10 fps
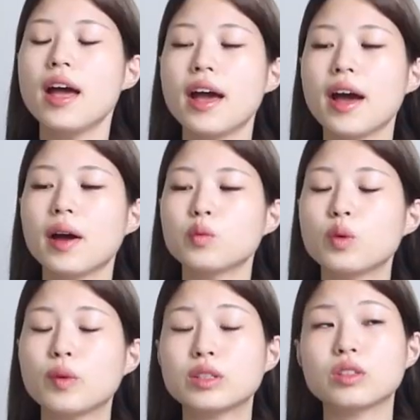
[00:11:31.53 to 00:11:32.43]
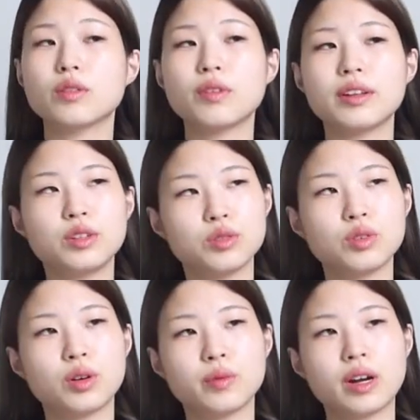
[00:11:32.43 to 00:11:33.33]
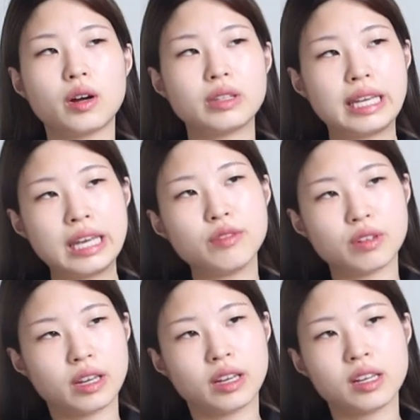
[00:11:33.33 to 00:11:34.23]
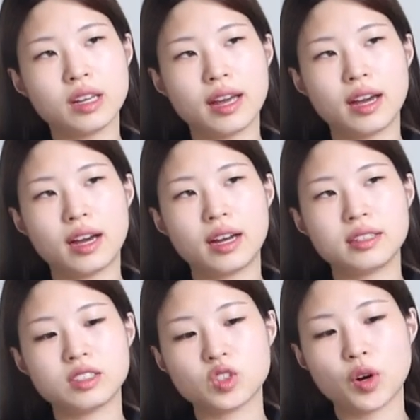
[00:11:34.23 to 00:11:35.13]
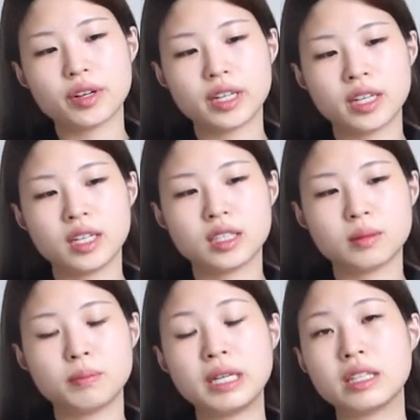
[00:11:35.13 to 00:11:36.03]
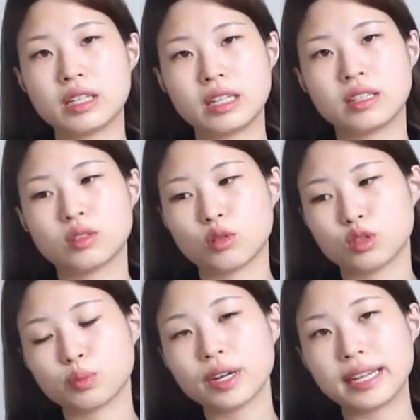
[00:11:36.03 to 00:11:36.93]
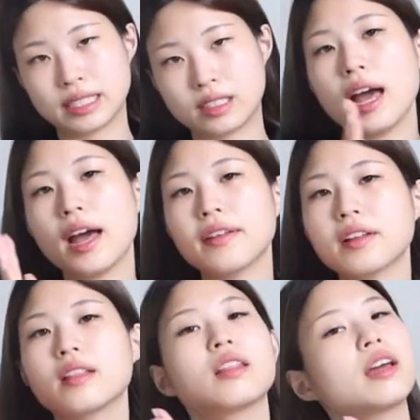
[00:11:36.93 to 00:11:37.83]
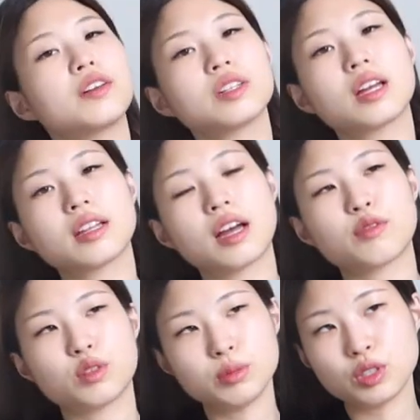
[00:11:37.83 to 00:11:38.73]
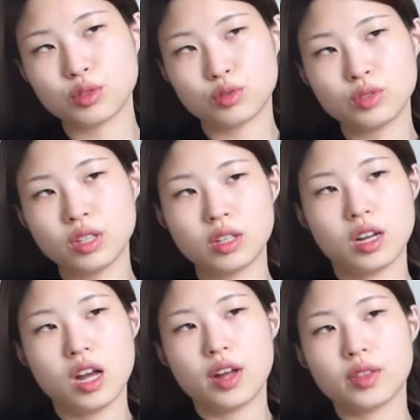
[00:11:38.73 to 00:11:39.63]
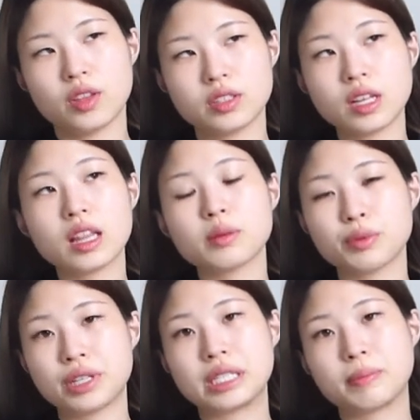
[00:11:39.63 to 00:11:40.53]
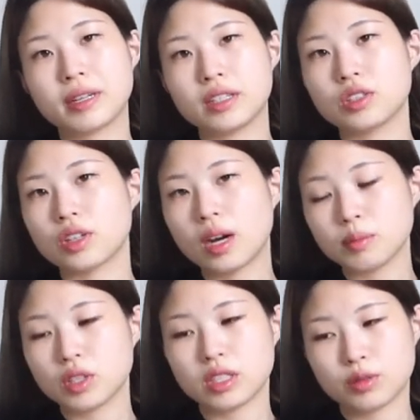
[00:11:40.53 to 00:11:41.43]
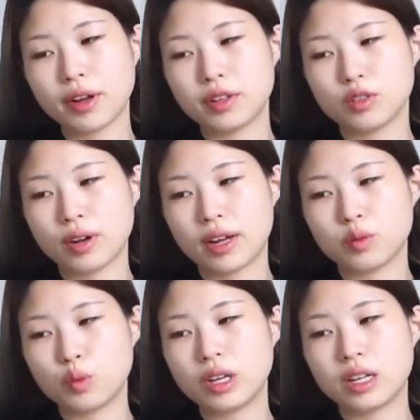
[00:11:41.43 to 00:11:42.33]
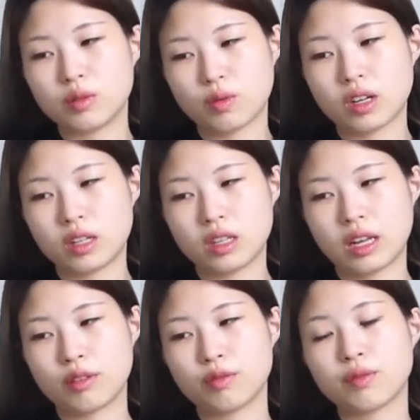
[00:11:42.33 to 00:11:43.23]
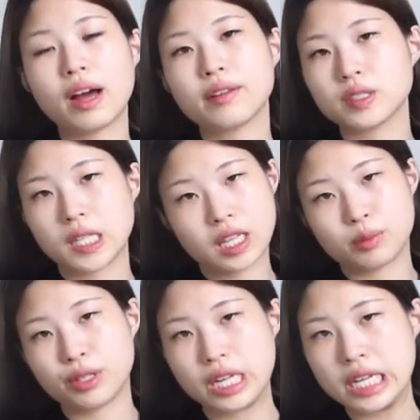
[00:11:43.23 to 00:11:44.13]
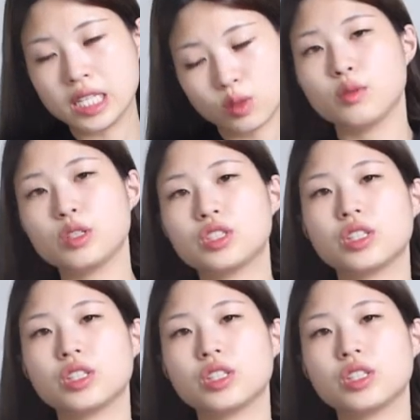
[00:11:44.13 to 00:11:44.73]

And we went to the venue around evening and started meeting those press. And later that afternoon, the celebrities began to come to this venue, and we invited like 5 celebrities, which